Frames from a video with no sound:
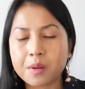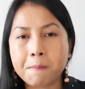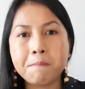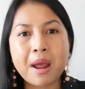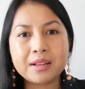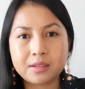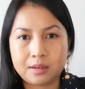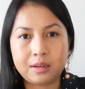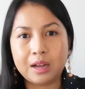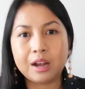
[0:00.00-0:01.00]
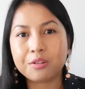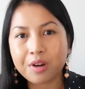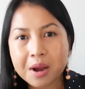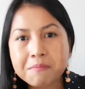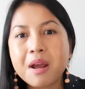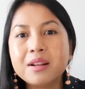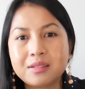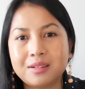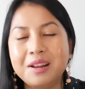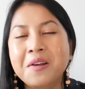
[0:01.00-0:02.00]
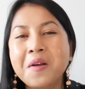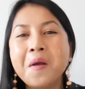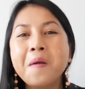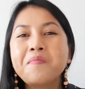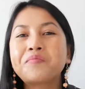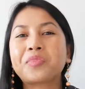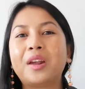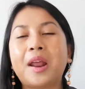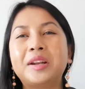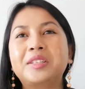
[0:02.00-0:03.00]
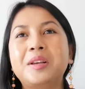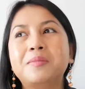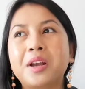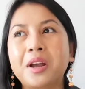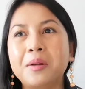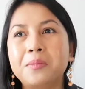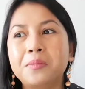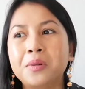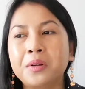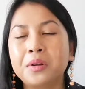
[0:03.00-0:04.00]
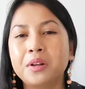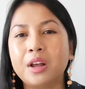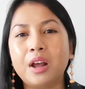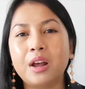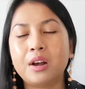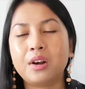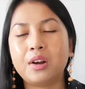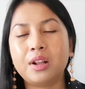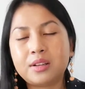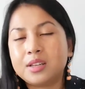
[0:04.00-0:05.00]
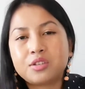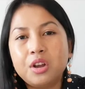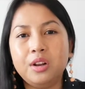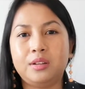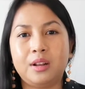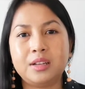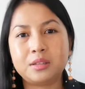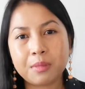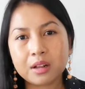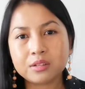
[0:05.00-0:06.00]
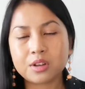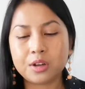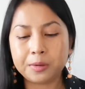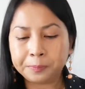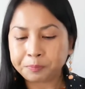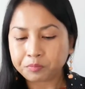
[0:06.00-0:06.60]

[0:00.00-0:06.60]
medicine, a great medicine, and at the same time, it tastes good. It smells good.